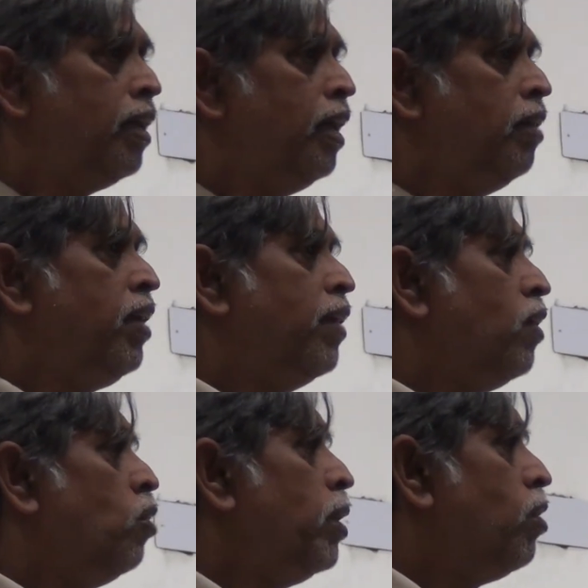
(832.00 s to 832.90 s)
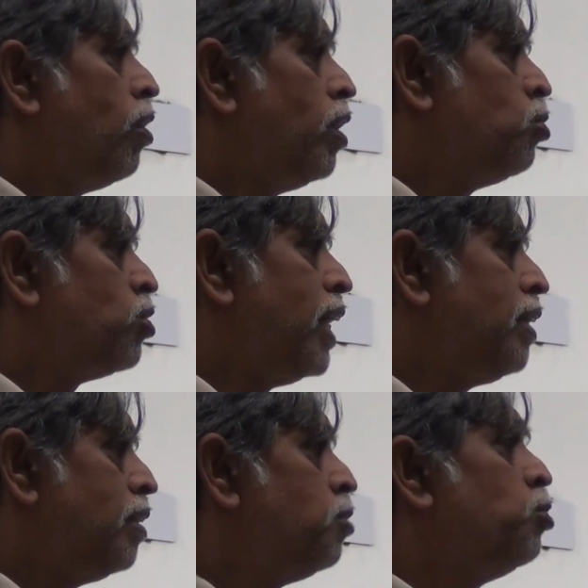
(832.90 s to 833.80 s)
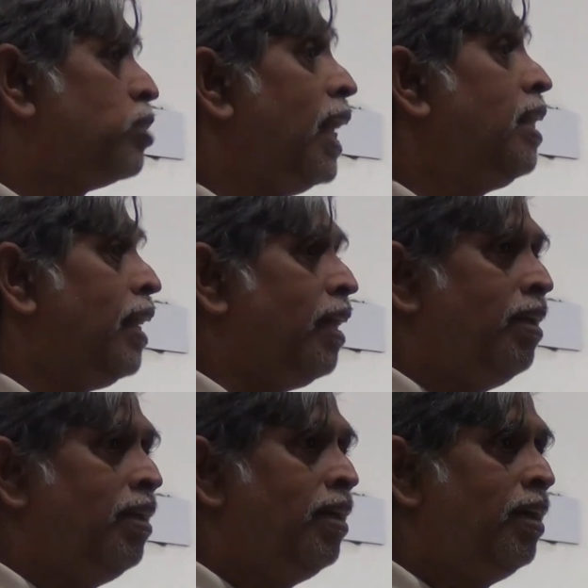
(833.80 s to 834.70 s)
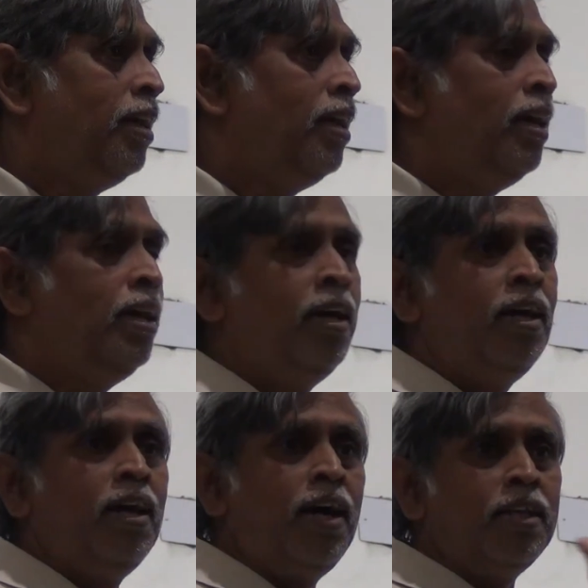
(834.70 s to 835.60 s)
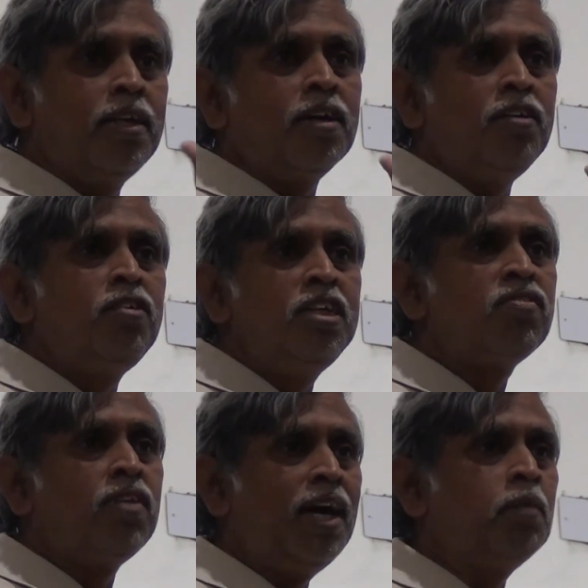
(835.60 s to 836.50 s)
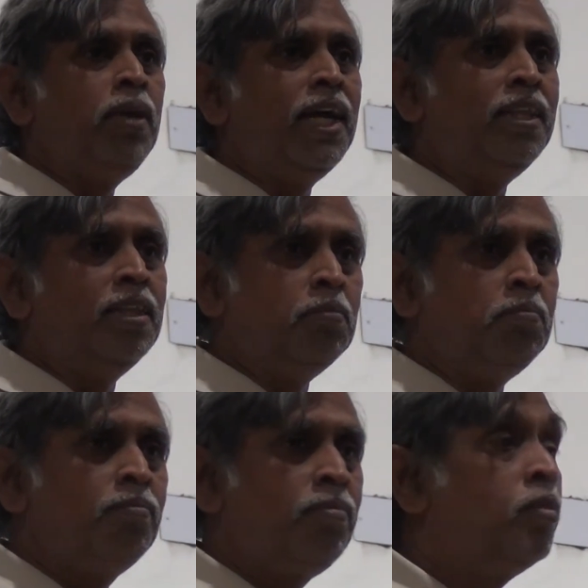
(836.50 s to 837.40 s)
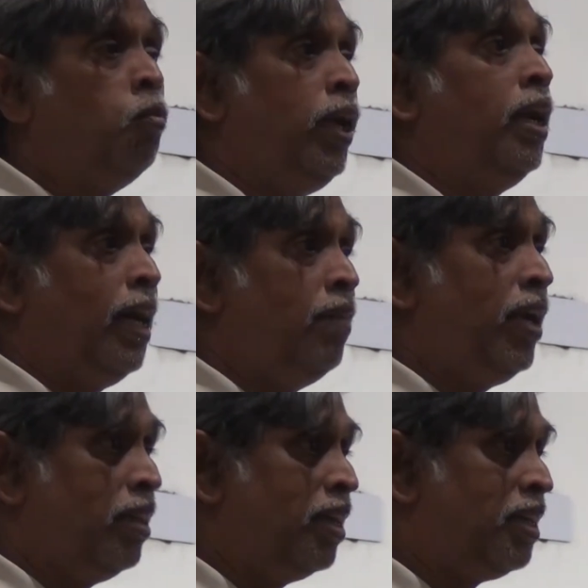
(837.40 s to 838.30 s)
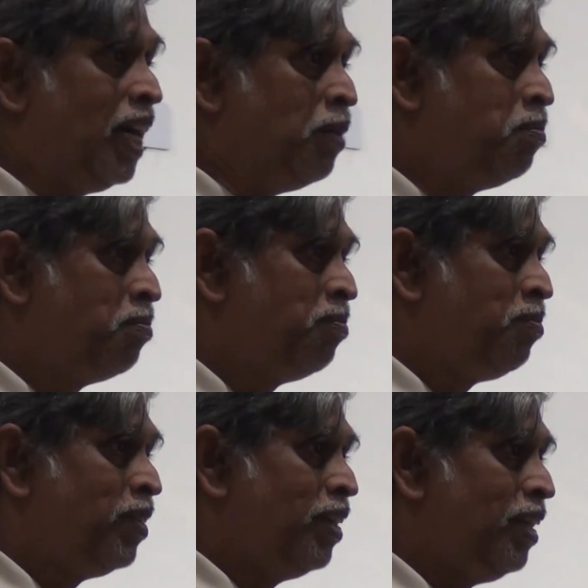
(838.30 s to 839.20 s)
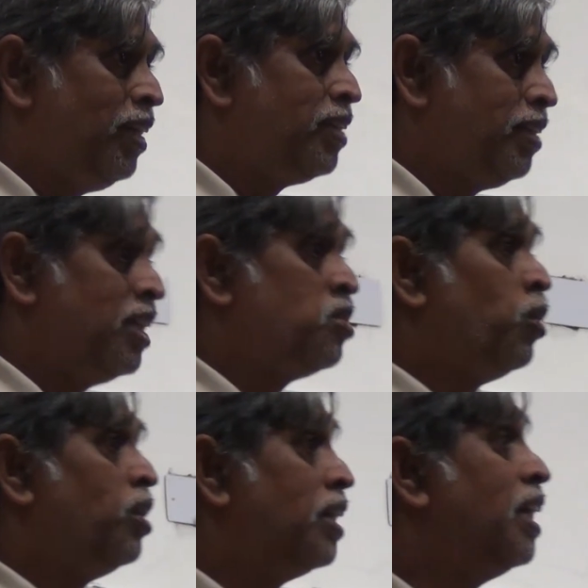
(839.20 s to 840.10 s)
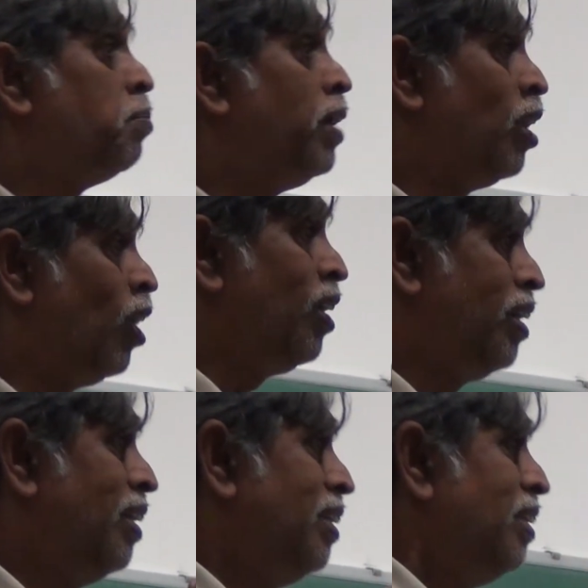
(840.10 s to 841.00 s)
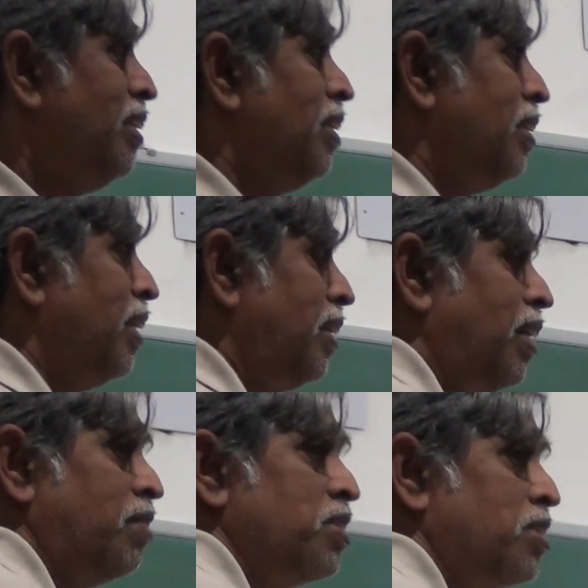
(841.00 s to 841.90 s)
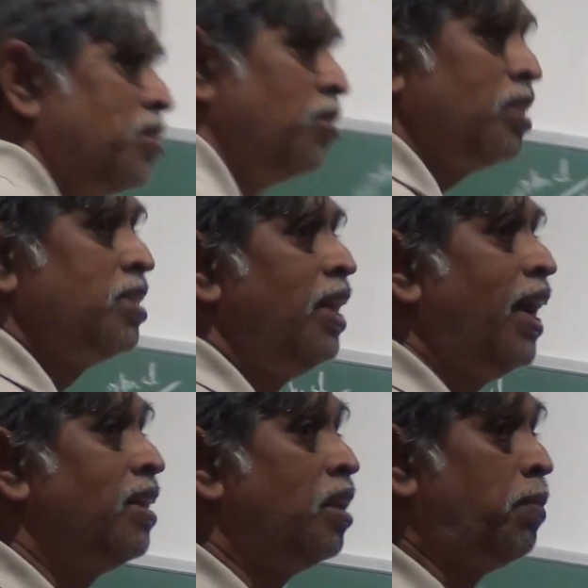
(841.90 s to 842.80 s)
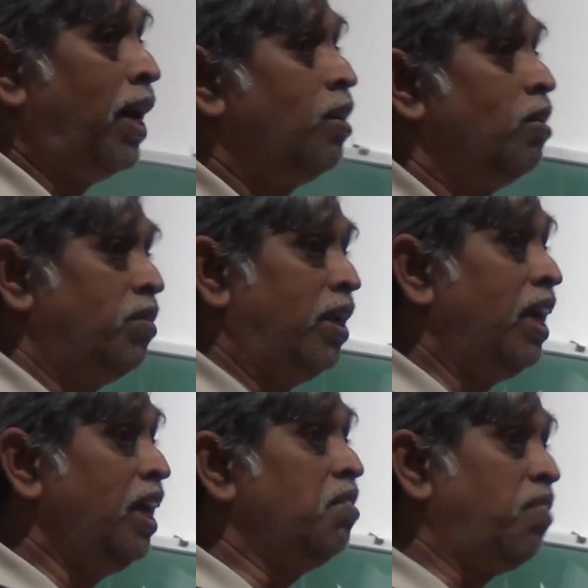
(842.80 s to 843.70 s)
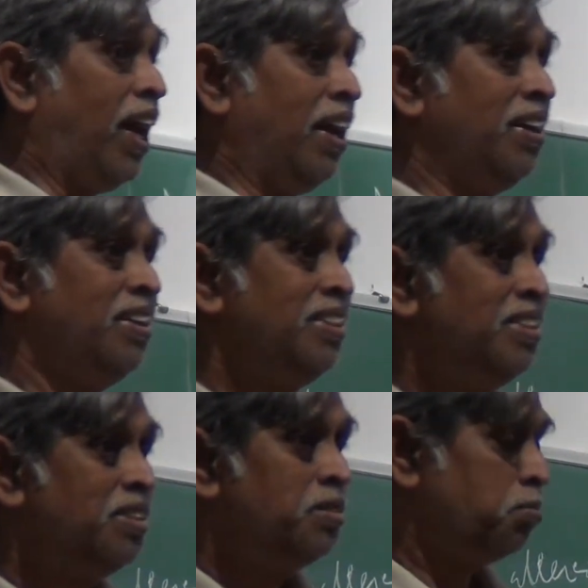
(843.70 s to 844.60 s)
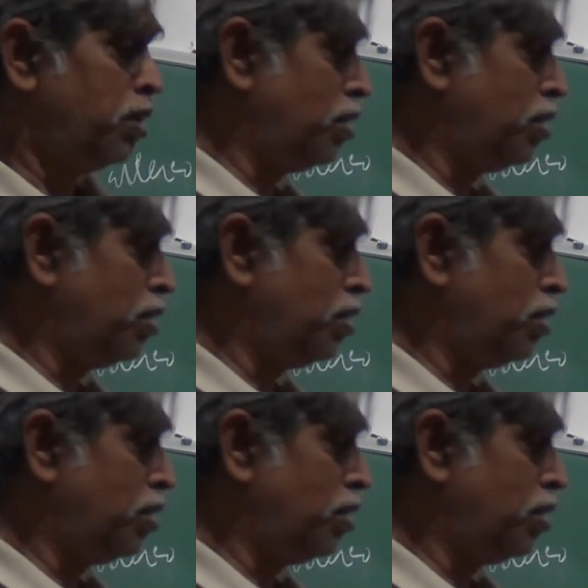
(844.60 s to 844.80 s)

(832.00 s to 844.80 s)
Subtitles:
every other Nobel laureate who sat there had the country's flag behind them. We didn't have it at that time. He said, that's what hurt me a lot. I was not sitting in the banner of the Indian flag, but